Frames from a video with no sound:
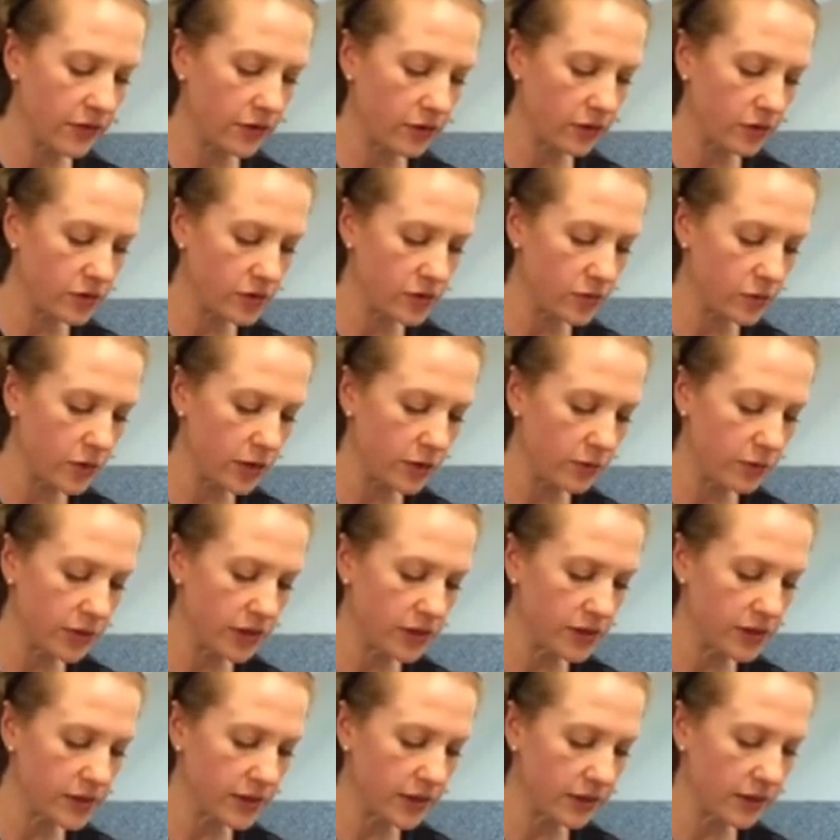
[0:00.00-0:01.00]
as well
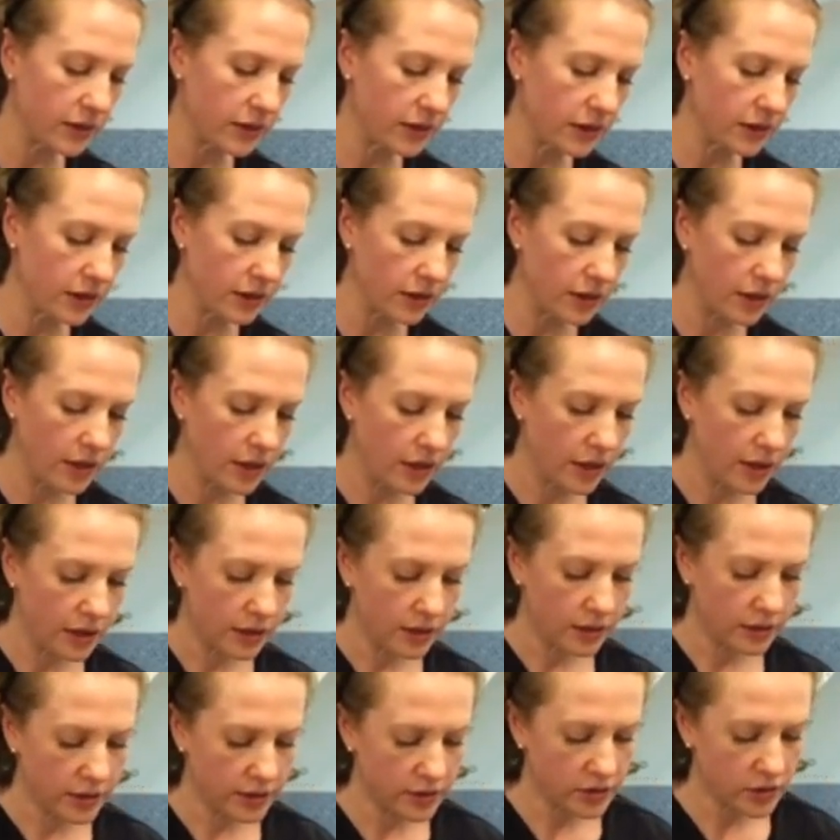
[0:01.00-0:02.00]
because I think it
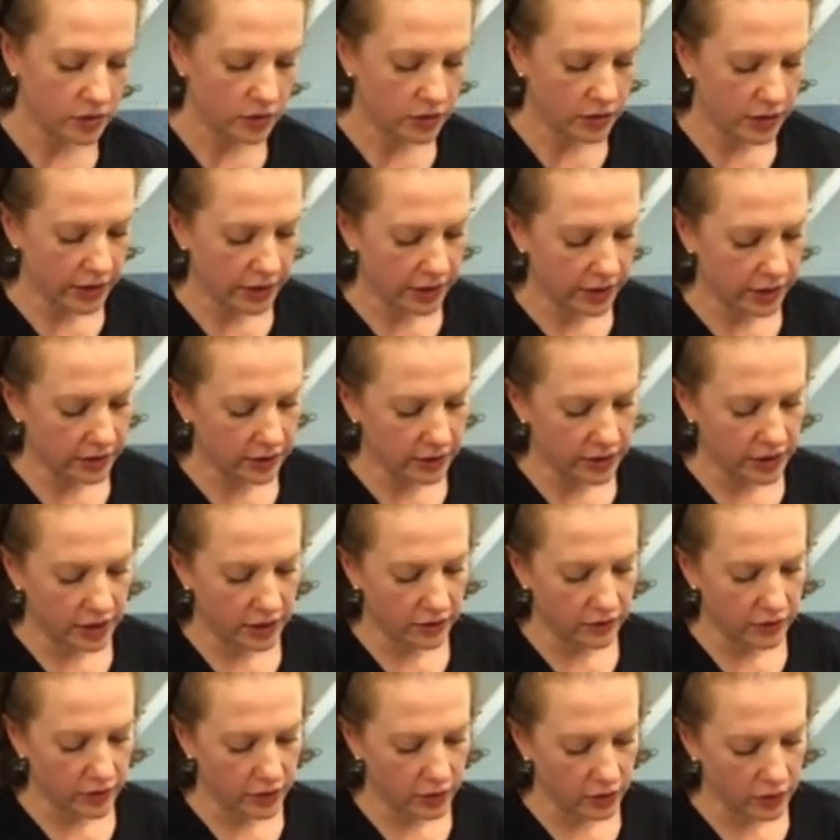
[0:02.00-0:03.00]
lets your client
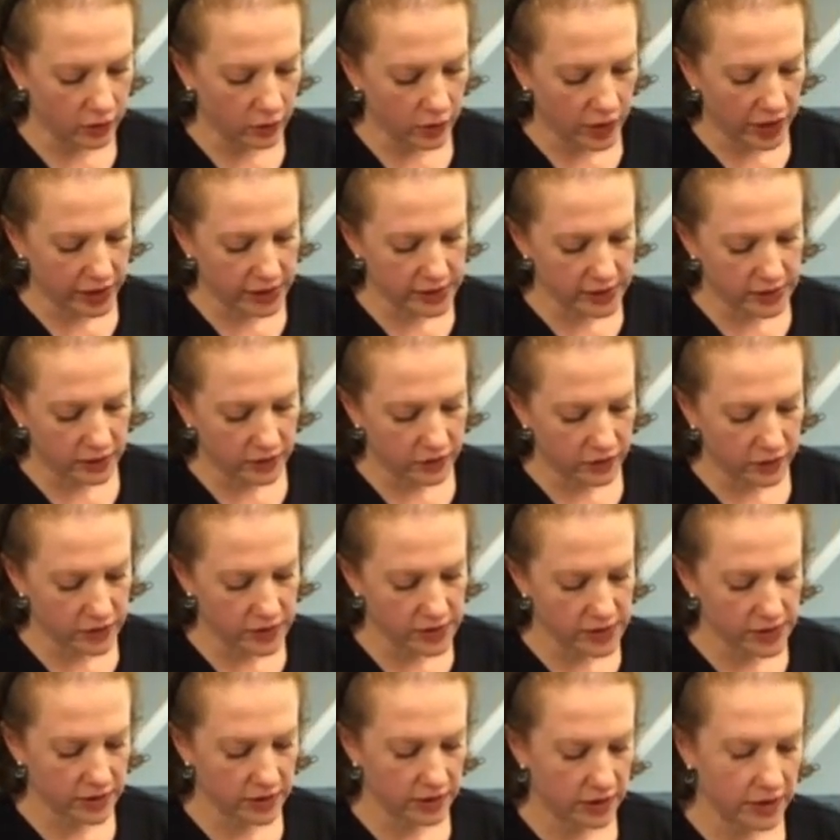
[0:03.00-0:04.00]
leave your waxing
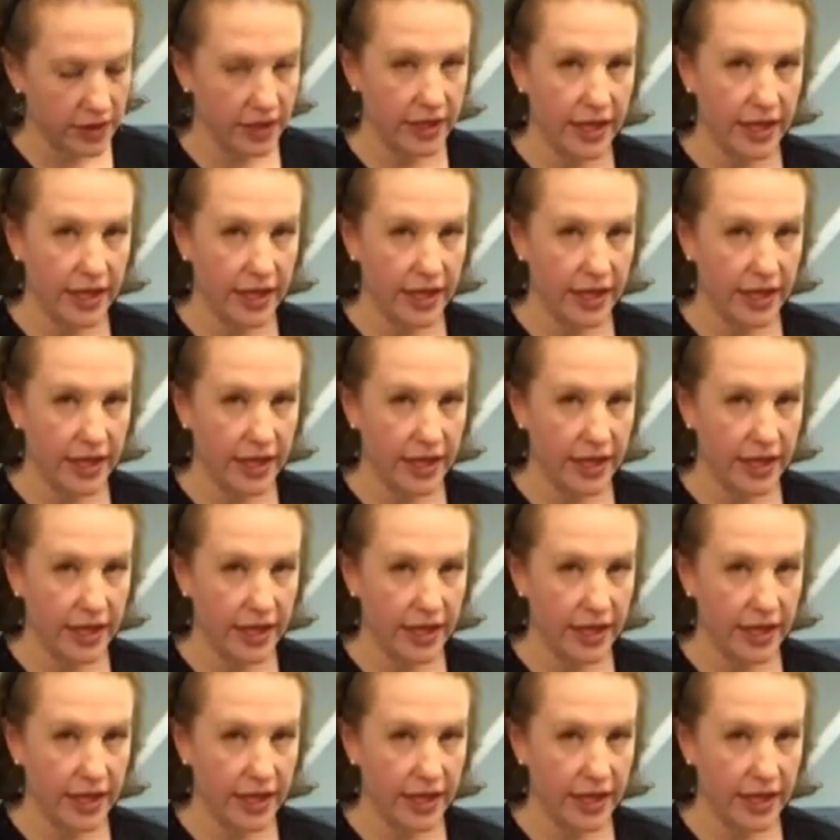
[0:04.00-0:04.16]
facility